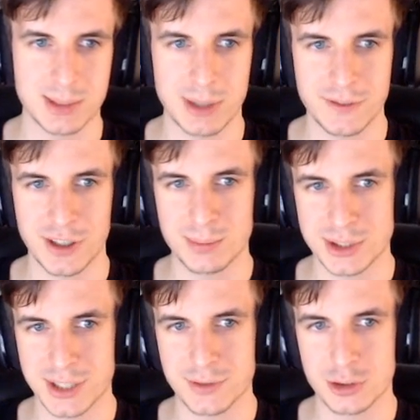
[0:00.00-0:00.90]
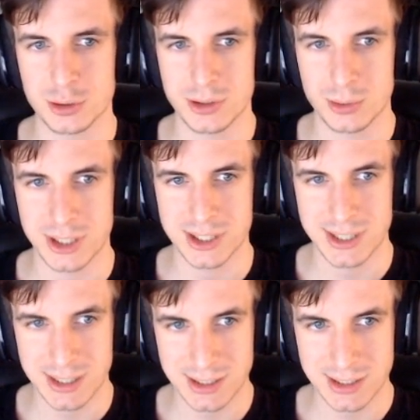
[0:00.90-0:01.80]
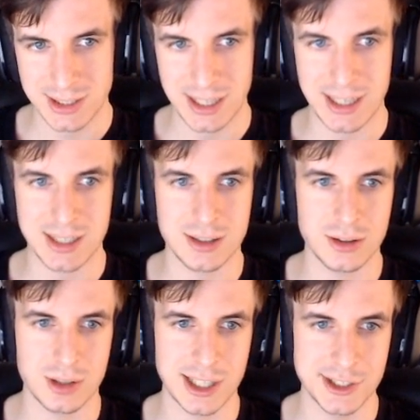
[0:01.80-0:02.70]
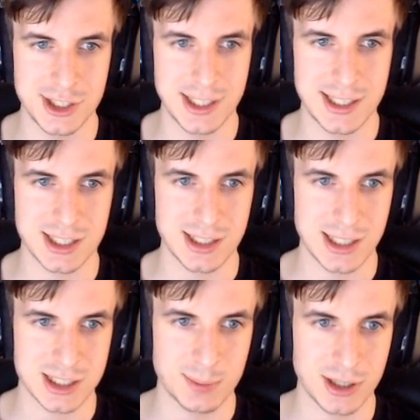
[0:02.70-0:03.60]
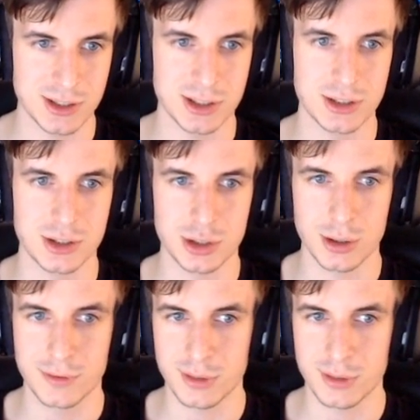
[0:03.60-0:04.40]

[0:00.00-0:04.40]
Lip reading: by 5% for 20 seconds, and occasionally expels Sorrowful